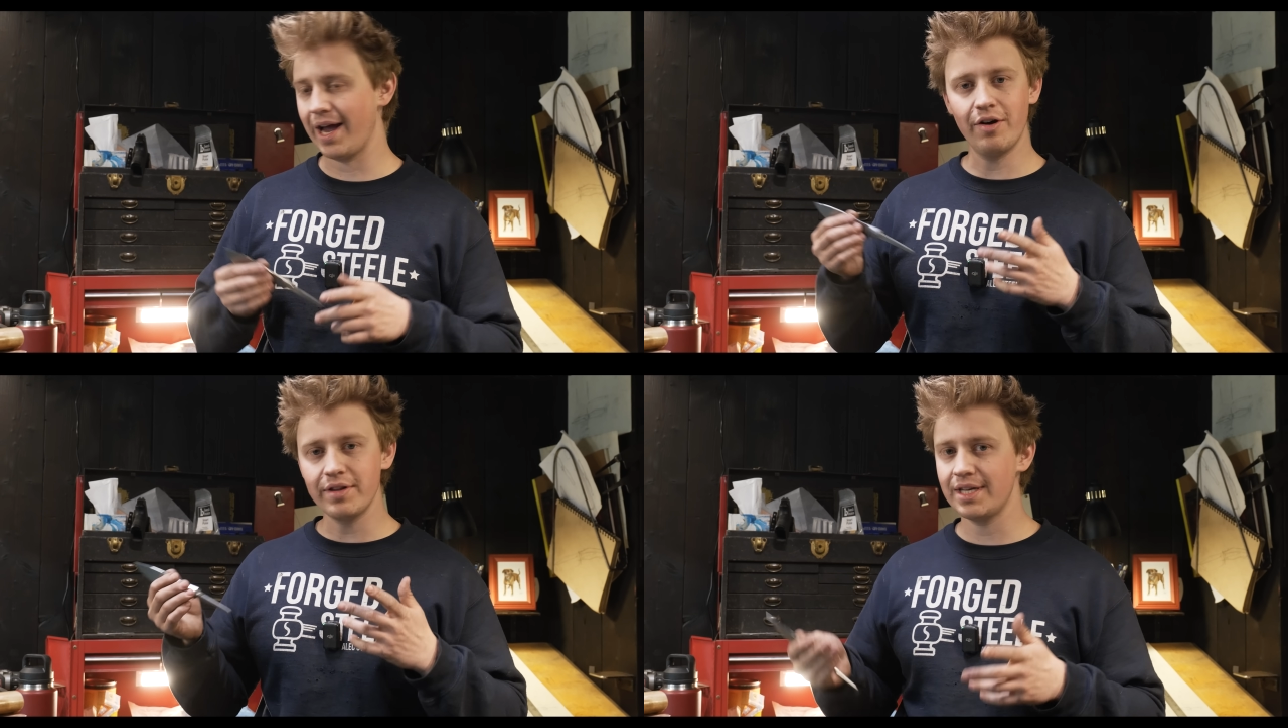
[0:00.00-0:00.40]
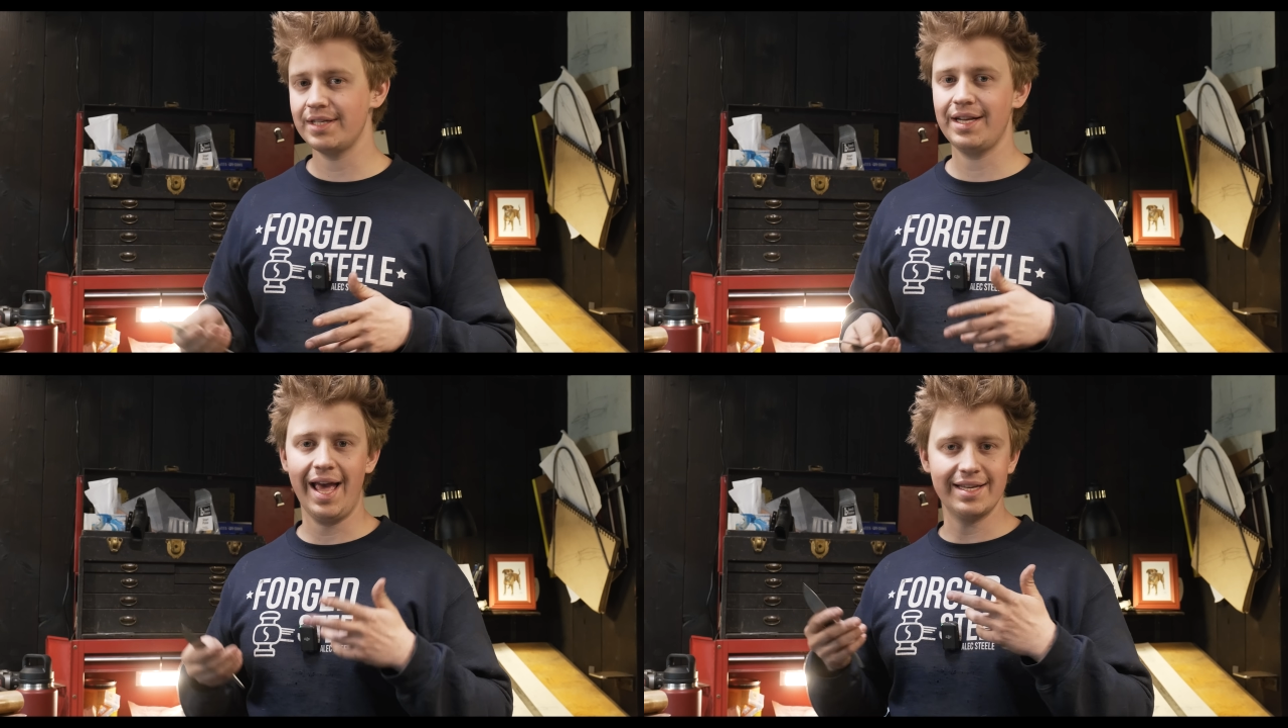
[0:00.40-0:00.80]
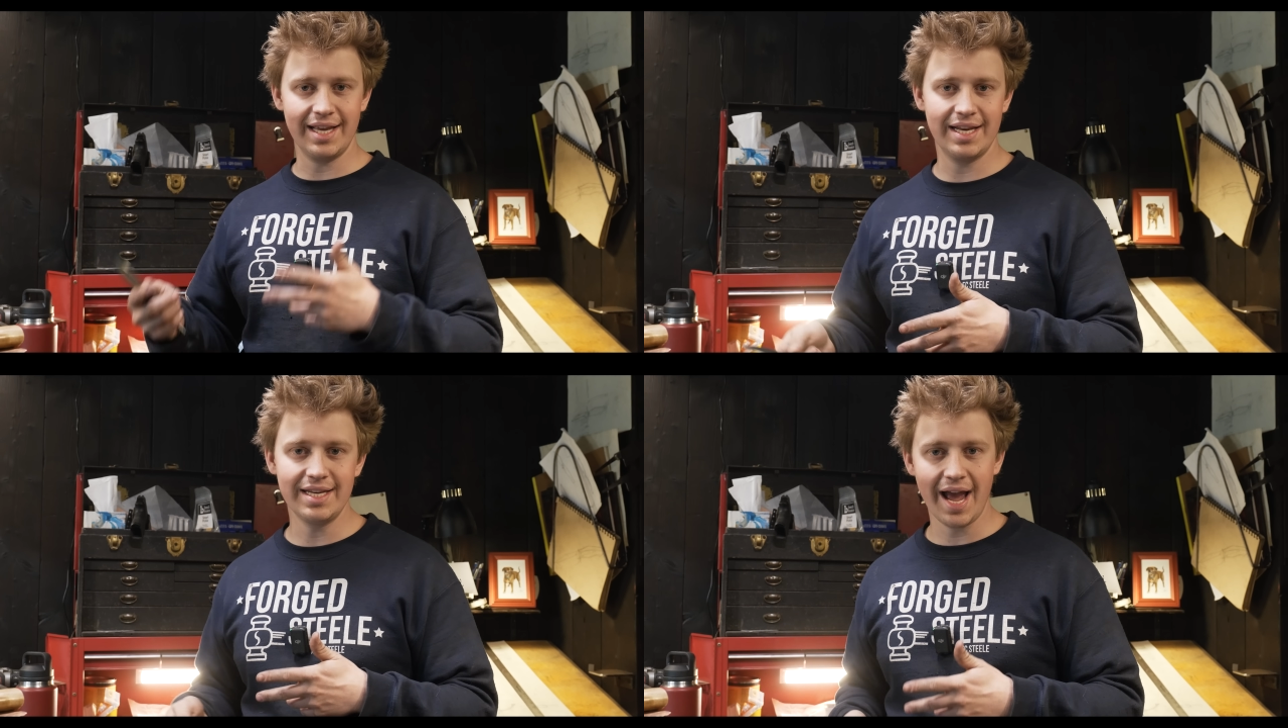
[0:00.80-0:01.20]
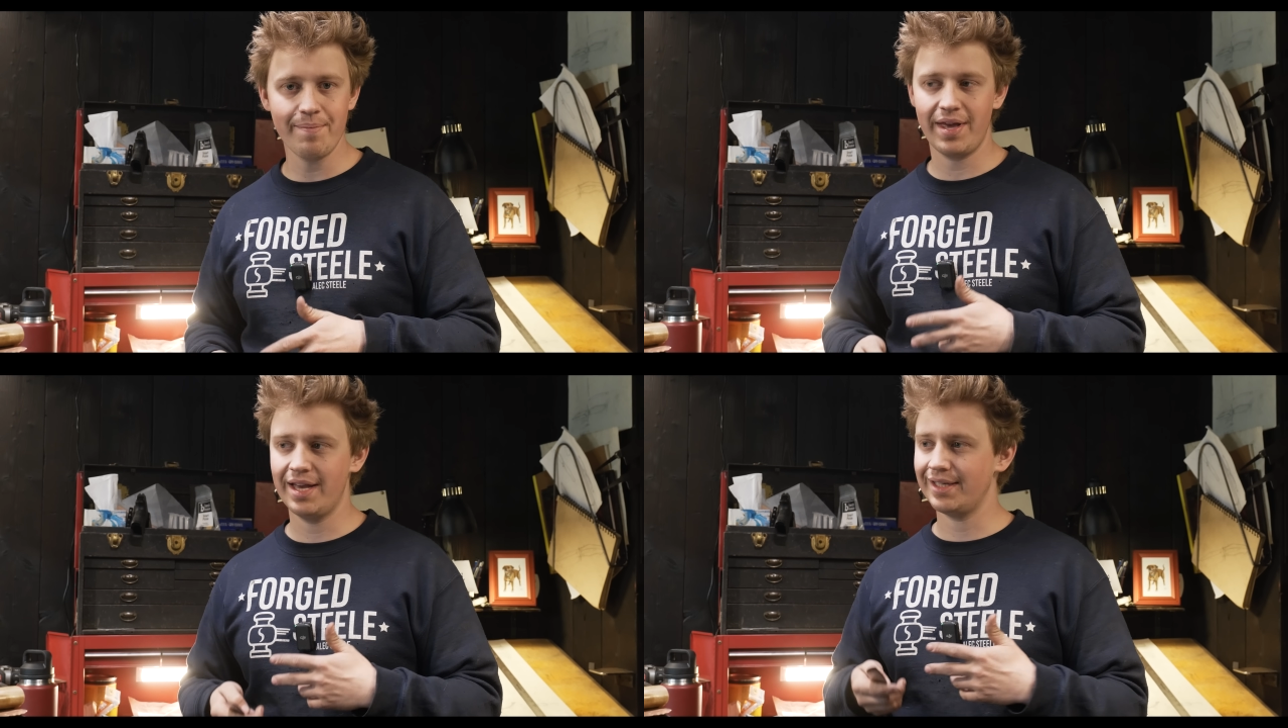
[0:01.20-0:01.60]
I know this isn't as
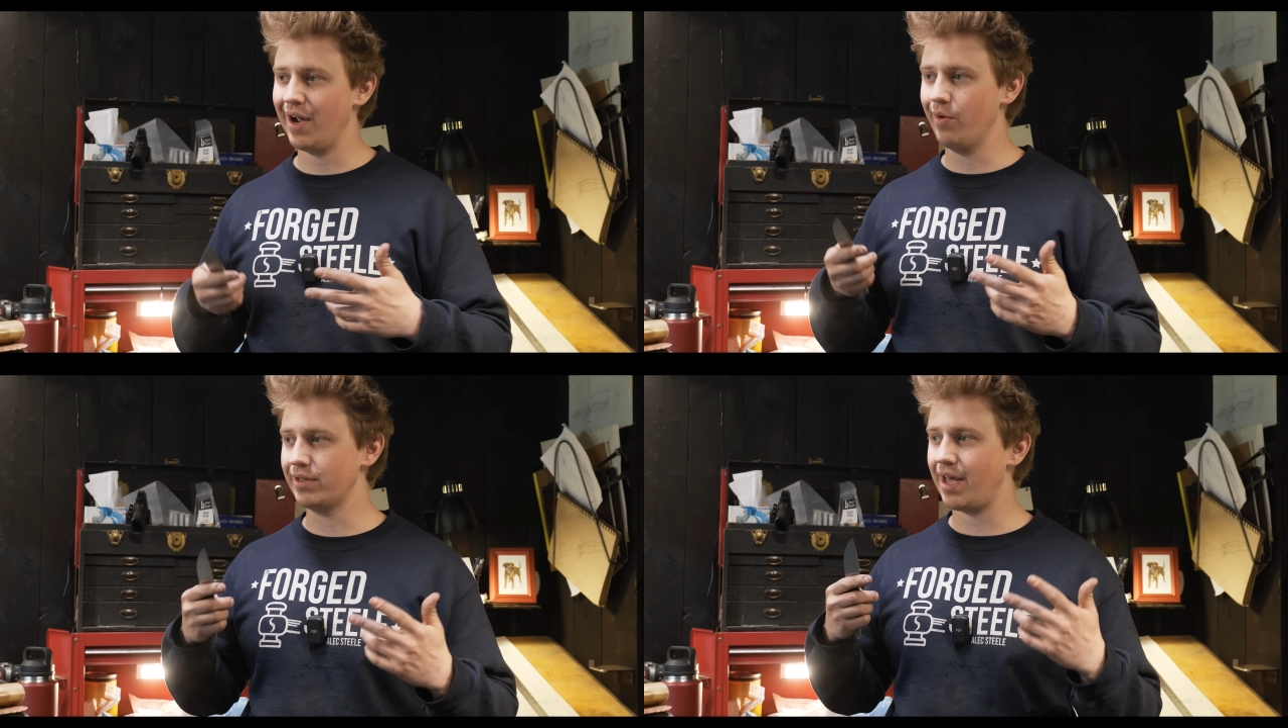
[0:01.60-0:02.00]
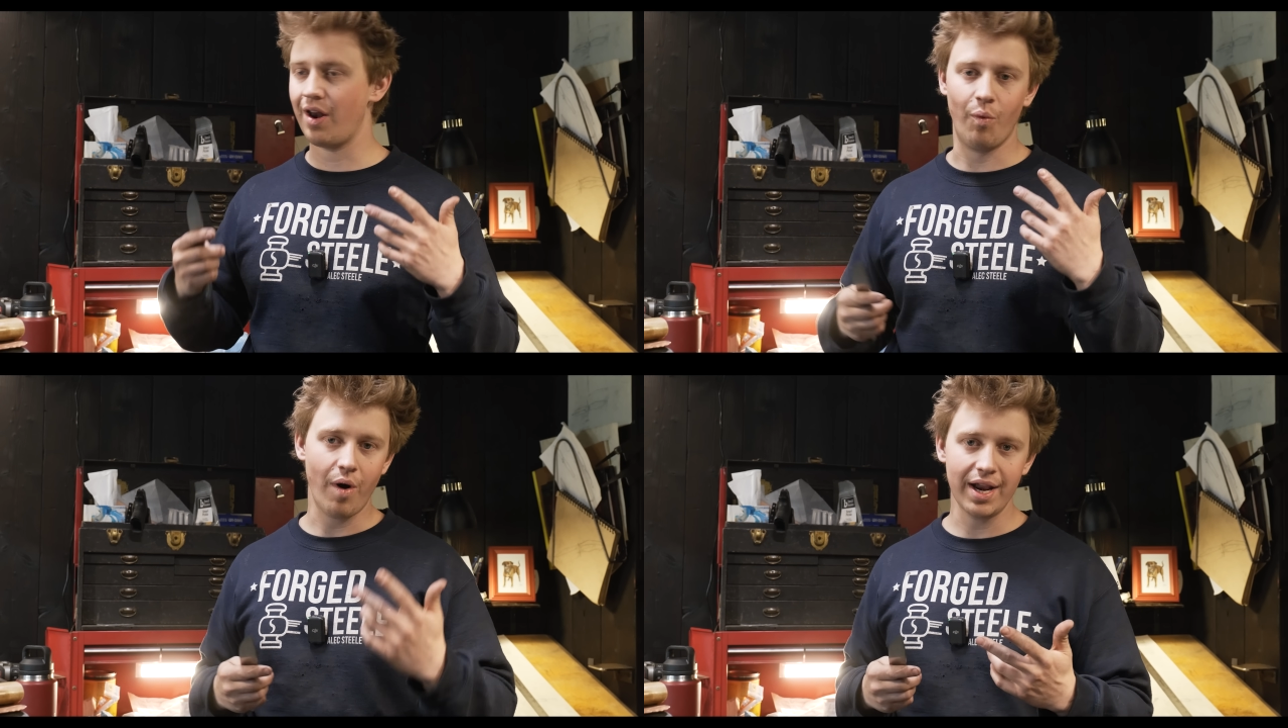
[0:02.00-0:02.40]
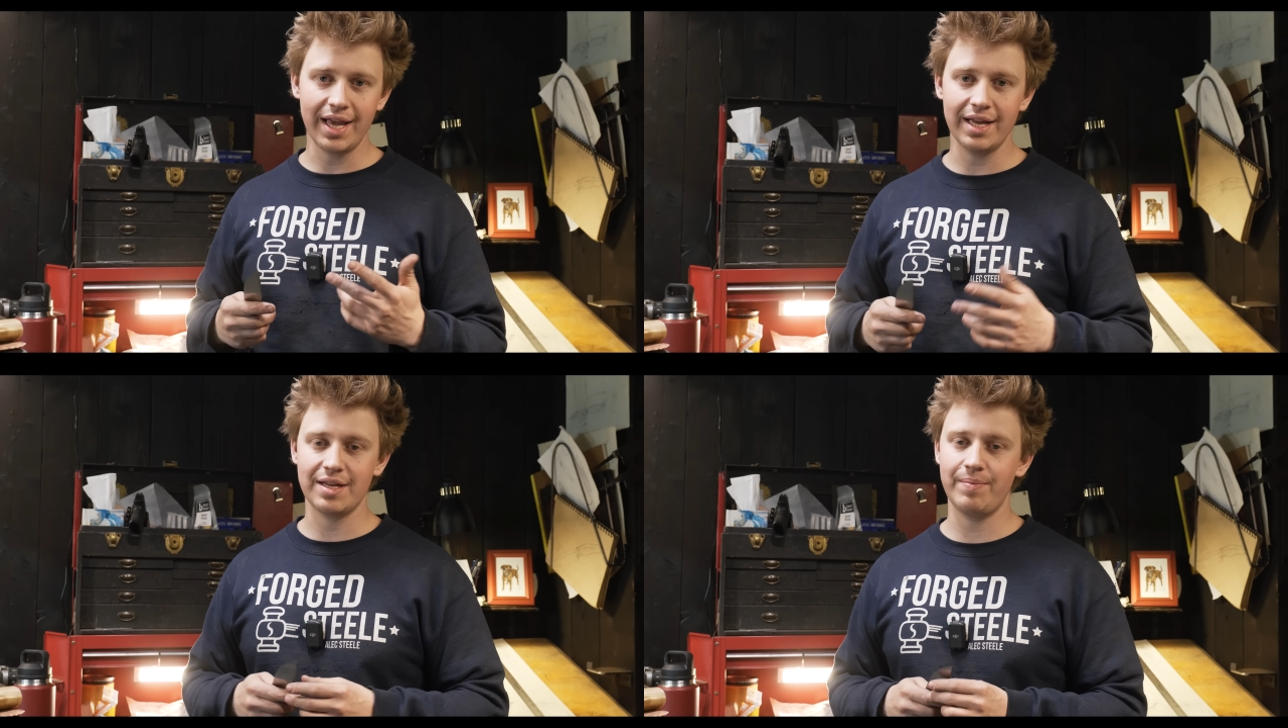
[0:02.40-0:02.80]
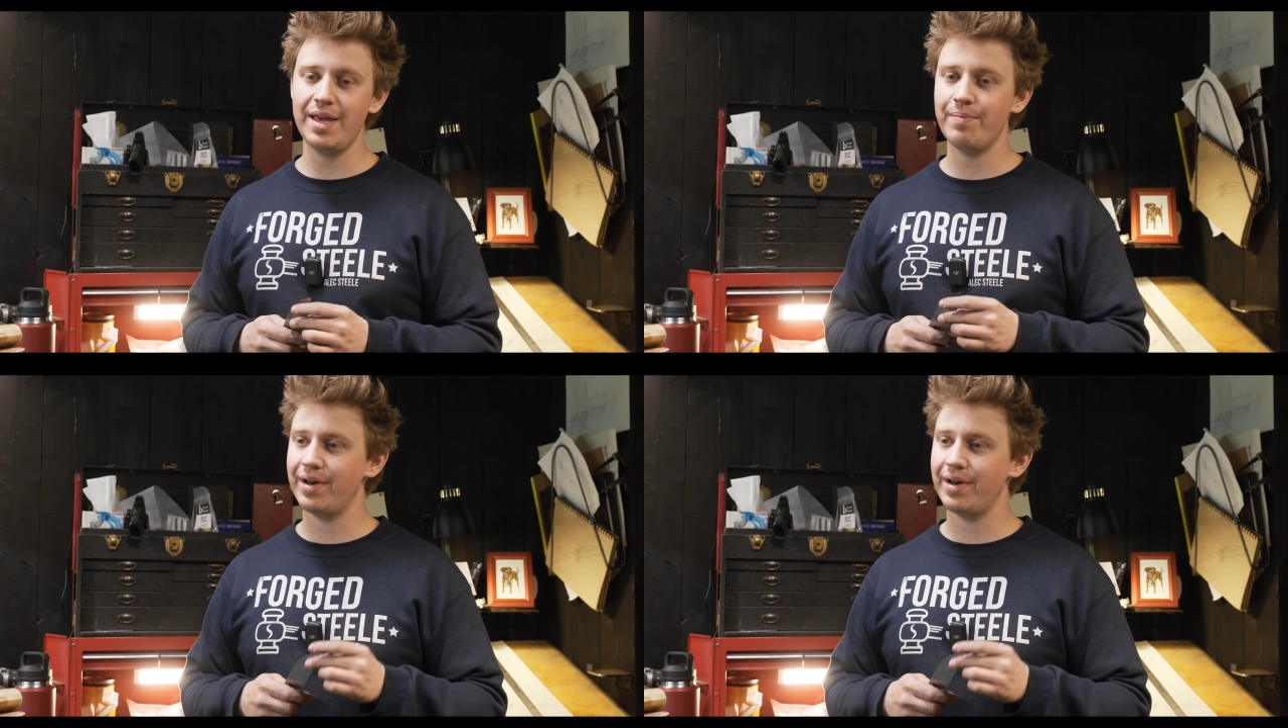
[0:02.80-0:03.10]
in-depth as I was kind of wanting it to be,